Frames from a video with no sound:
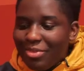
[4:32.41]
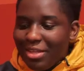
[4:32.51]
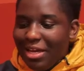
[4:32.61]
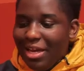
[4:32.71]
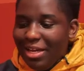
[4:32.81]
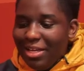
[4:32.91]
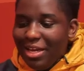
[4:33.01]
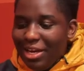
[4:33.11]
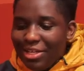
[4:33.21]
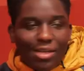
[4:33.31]

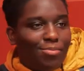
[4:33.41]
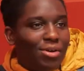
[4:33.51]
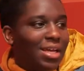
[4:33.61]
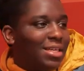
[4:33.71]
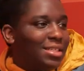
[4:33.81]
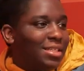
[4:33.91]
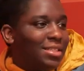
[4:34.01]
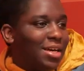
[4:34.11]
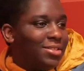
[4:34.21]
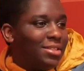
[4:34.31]
Cause I bought like
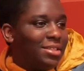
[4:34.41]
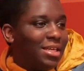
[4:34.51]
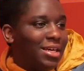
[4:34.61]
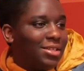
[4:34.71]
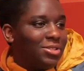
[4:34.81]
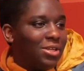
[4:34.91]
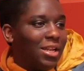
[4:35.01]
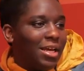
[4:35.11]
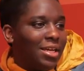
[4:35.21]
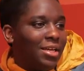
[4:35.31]
10,000 stocks, so
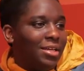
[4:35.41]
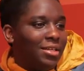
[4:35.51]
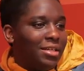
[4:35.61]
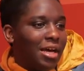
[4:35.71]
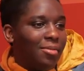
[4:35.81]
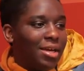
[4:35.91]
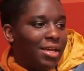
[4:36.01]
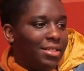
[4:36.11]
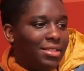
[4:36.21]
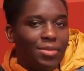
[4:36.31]
like, I'm like
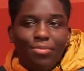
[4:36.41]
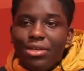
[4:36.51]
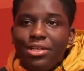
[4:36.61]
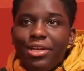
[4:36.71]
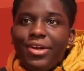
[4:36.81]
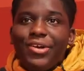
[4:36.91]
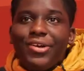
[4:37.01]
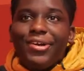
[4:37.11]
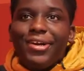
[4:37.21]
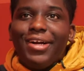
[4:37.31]
an instant
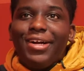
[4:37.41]
millionaire.